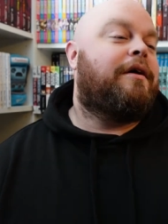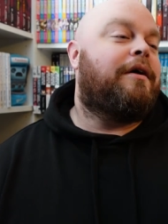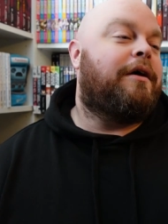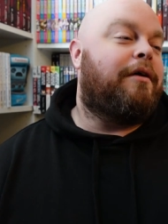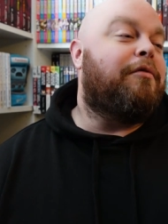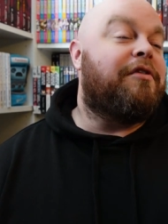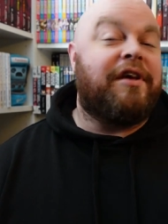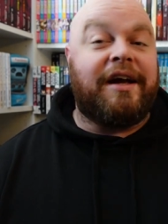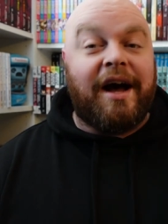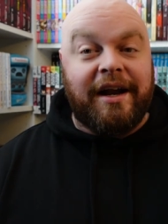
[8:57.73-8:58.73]
Once
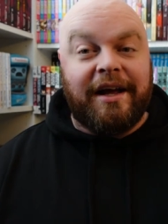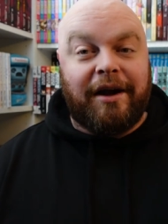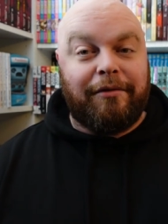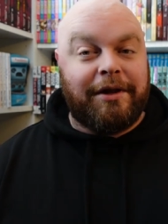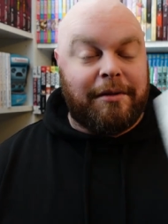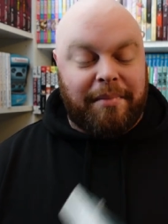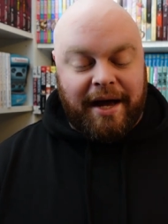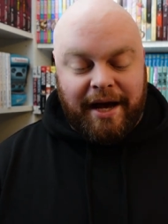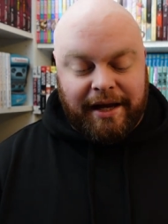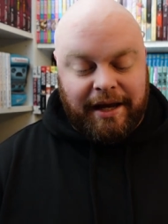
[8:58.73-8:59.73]
I got it, I read the
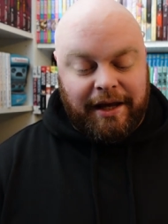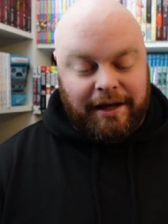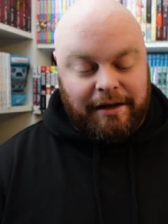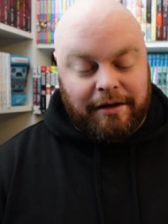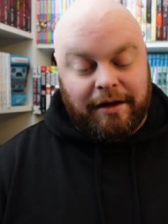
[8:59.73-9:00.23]
back, and